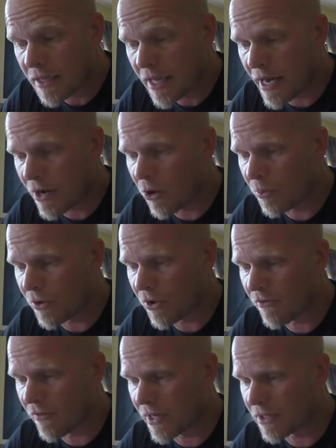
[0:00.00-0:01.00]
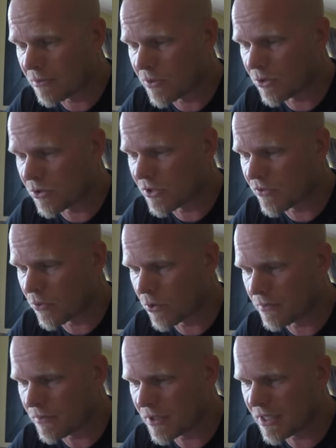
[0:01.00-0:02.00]
That I hope you can find some uses for.
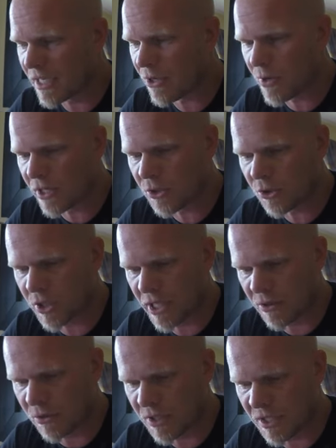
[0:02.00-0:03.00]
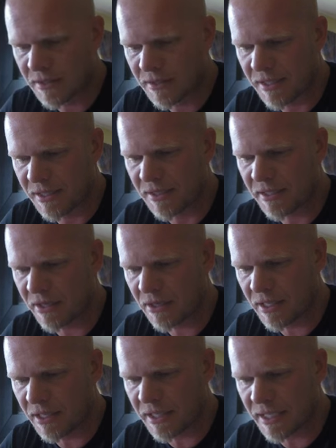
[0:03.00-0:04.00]
See you at your channel.
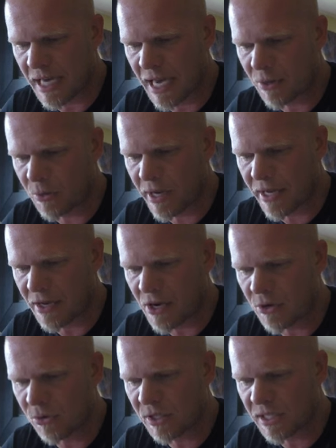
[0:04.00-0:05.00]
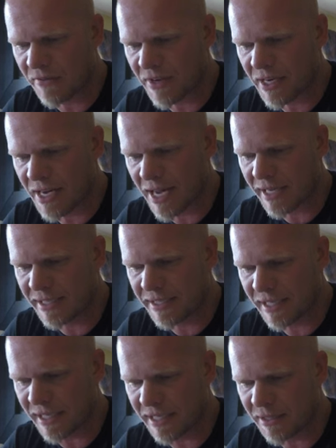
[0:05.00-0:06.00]
Sincerely,
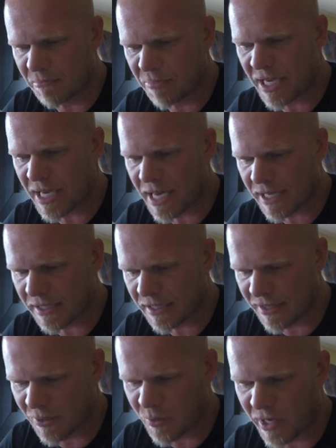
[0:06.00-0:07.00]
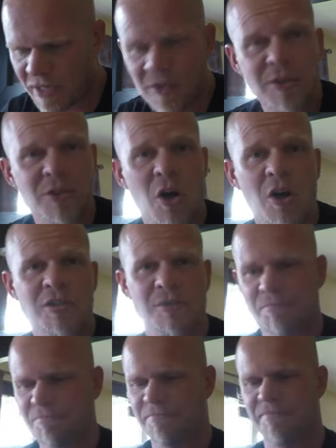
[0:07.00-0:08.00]
Callaway0719. P.S. The wing looks awesome.